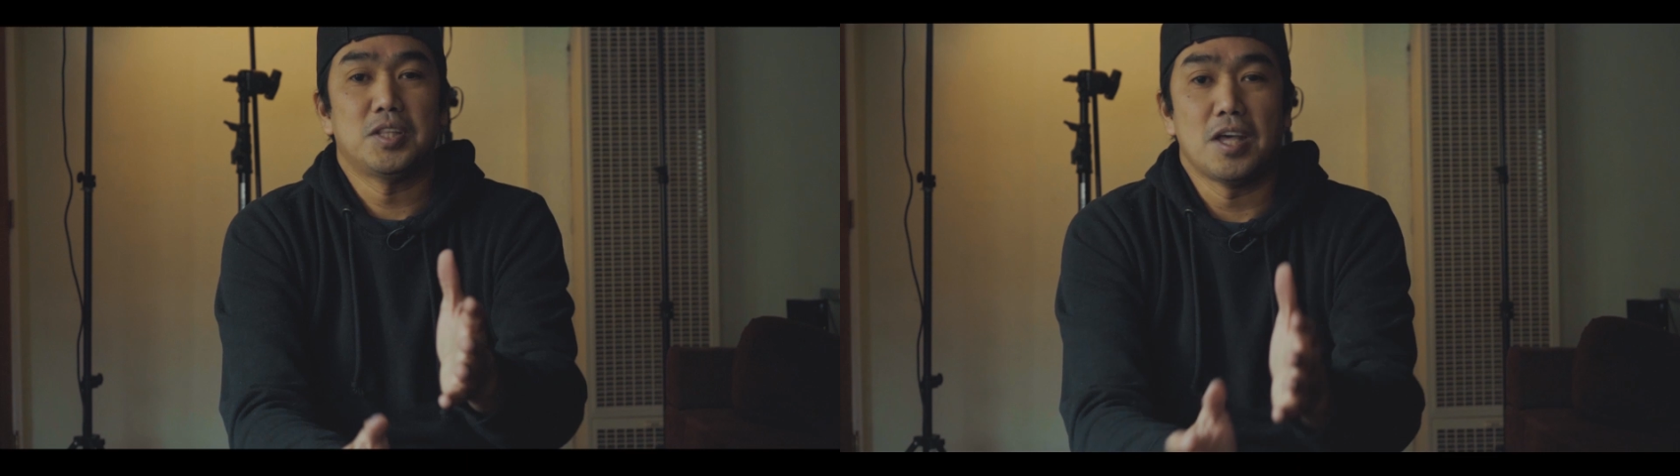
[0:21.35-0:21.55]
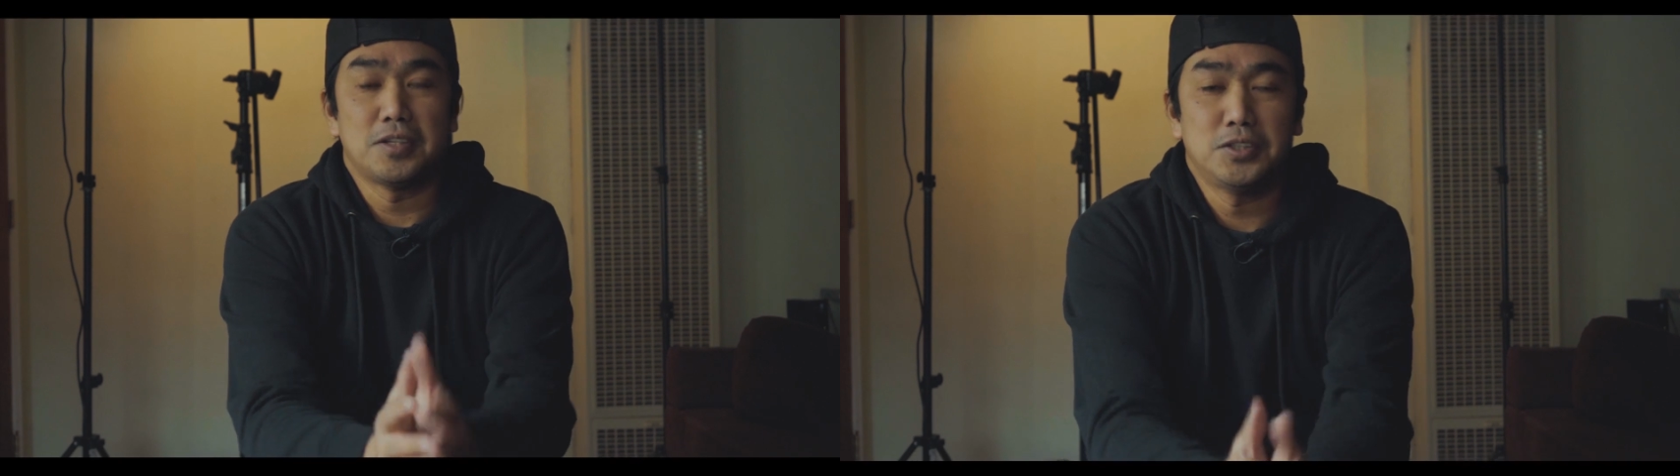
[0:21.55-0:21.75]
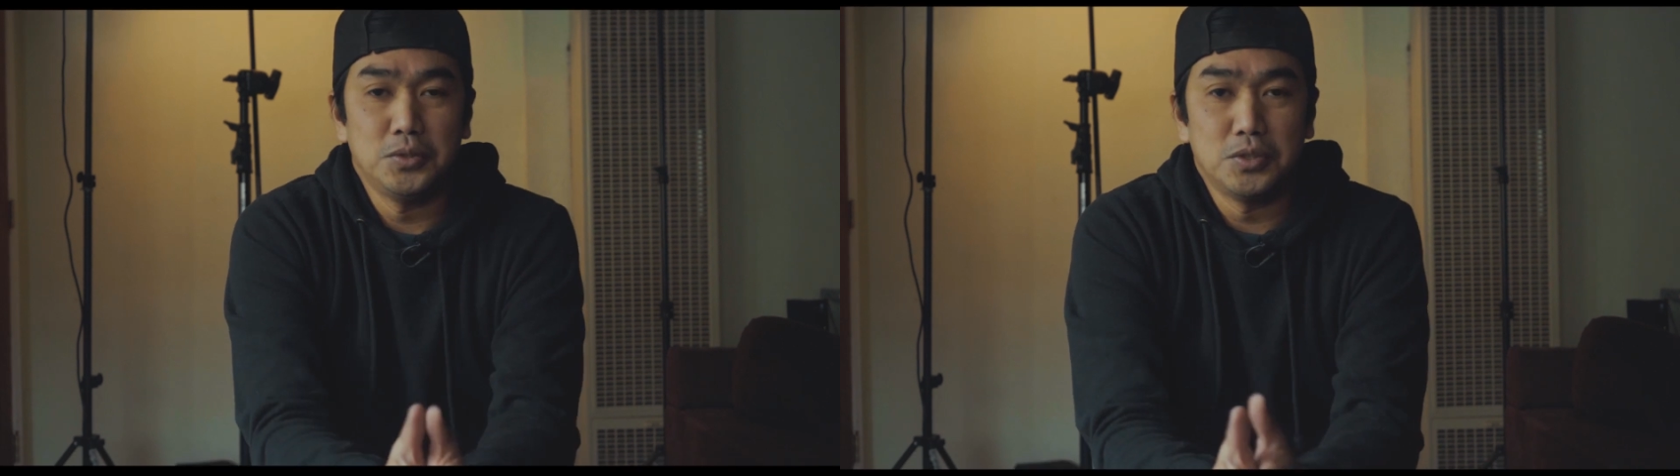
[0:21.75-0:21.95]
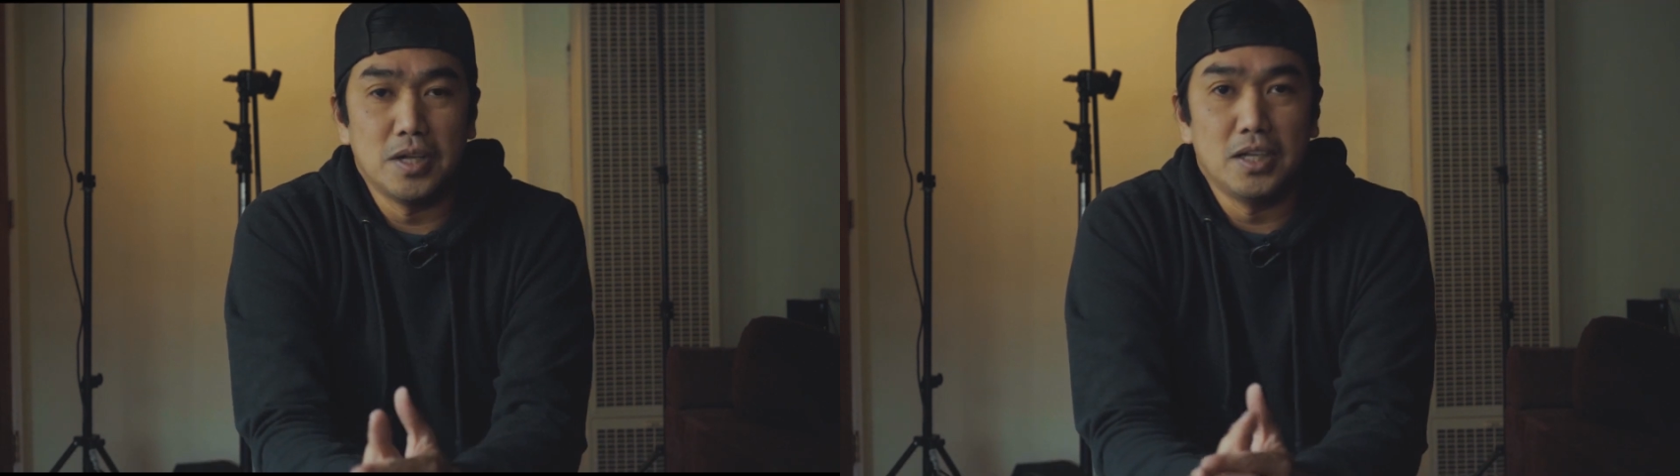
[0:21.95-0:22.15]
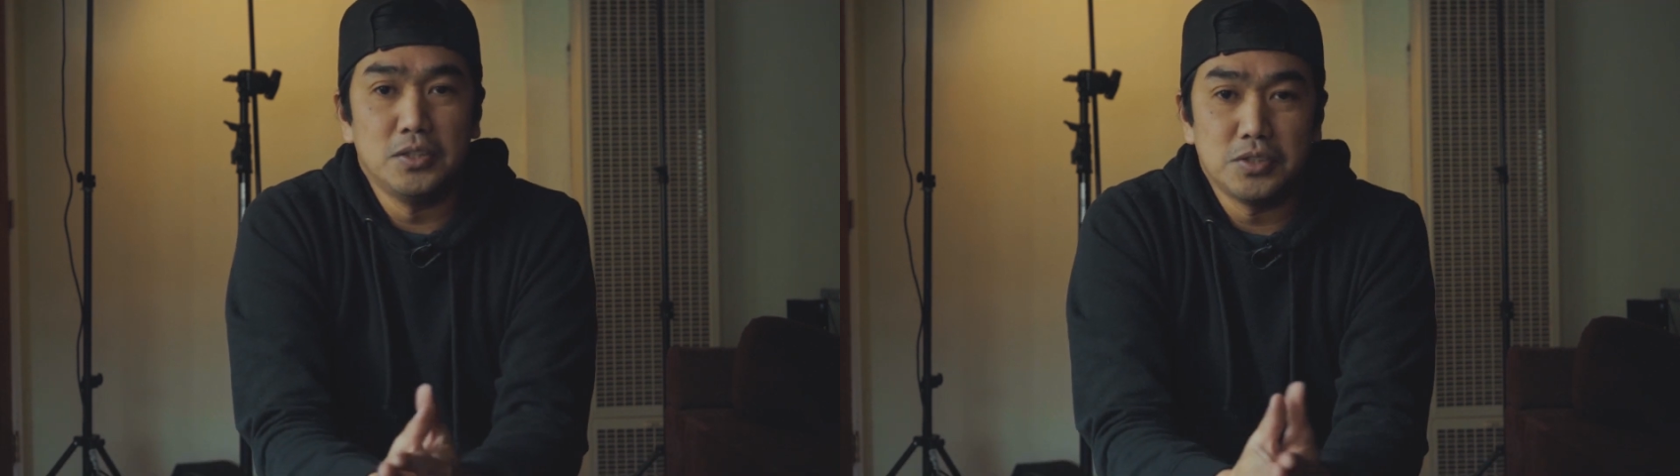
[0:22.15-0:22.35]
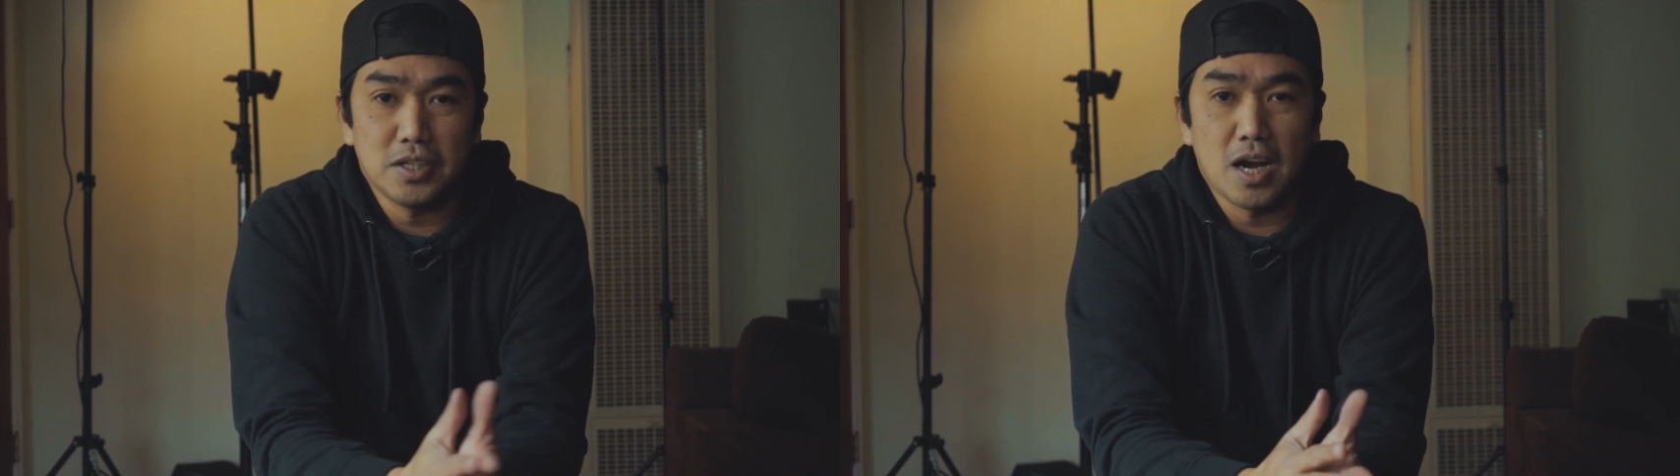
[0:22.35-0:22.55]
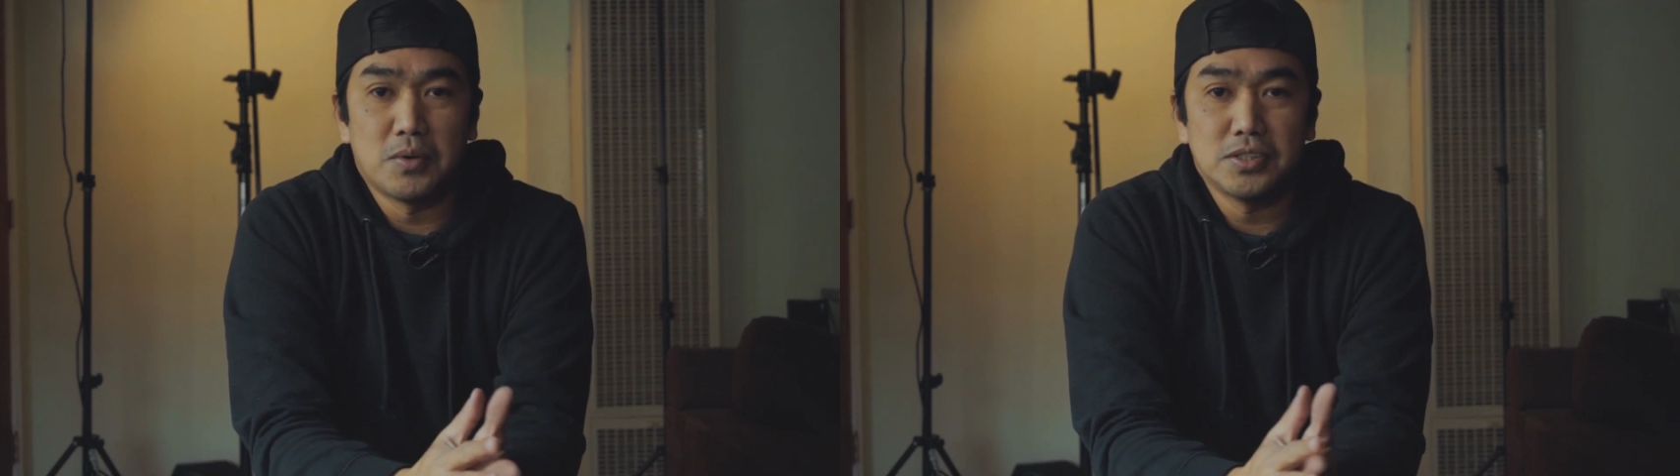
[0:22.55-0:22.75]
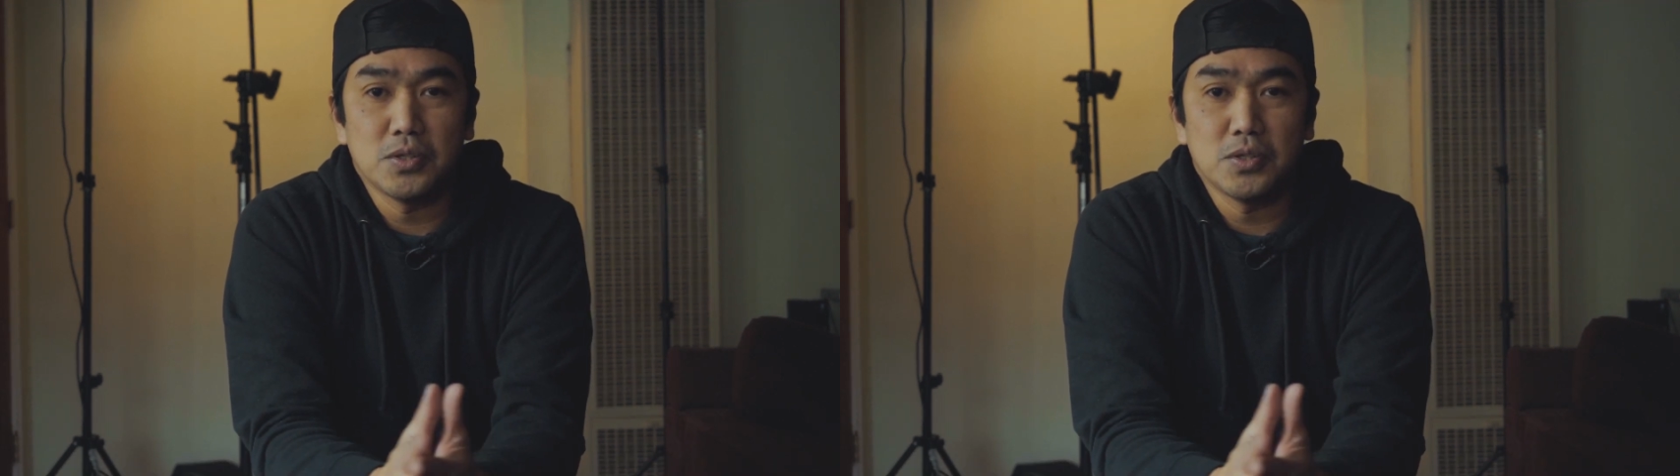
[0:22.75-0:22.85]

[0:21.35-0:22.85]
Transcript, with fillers: tether shoot uh, using our